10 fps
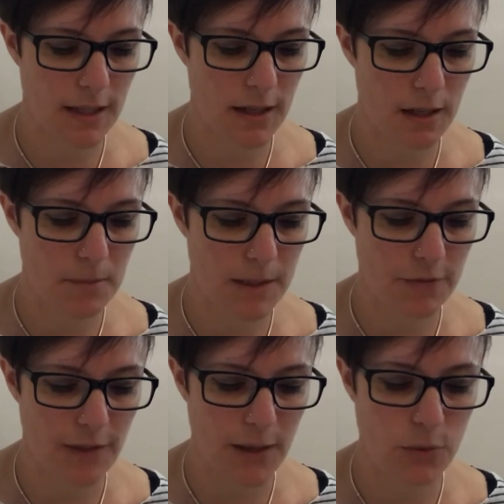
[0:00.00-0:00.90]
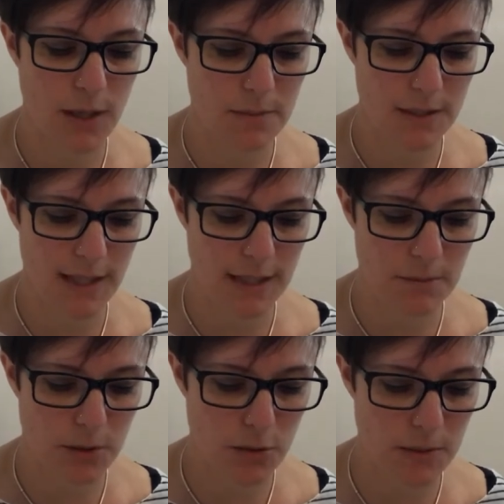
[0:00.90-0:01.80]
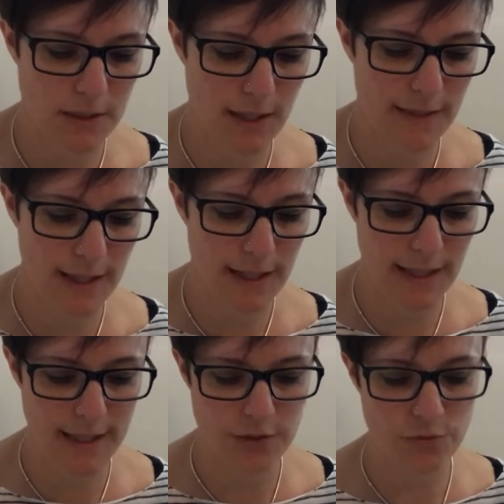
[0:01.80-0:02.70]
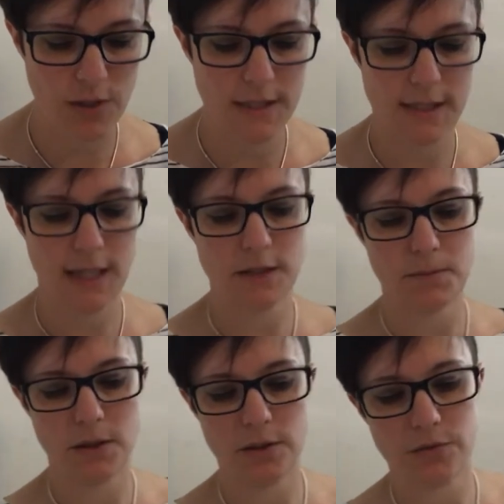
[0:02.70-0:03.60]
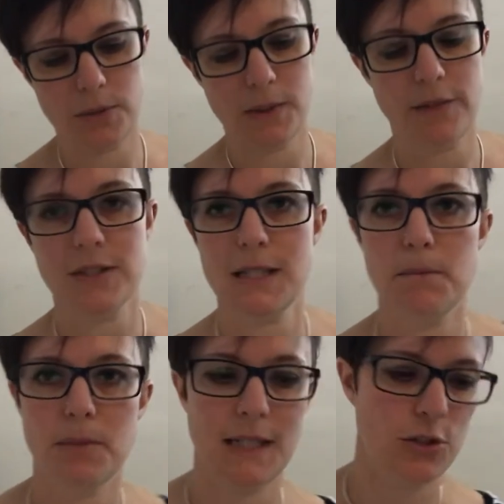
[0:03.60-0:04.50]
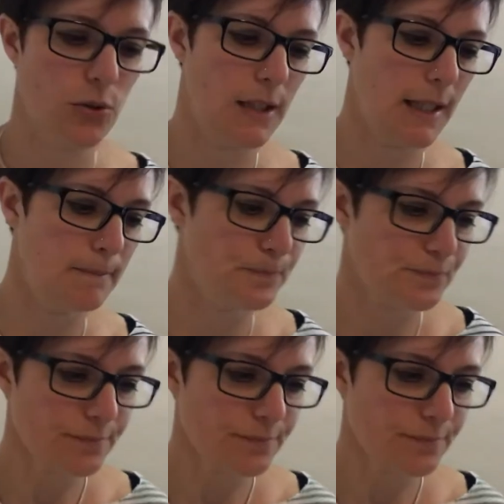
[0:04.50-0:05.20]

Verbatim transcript: a, a B flat, we'll come to that in a moment. And then later, right at the end of bar three, we have a timpani joining in.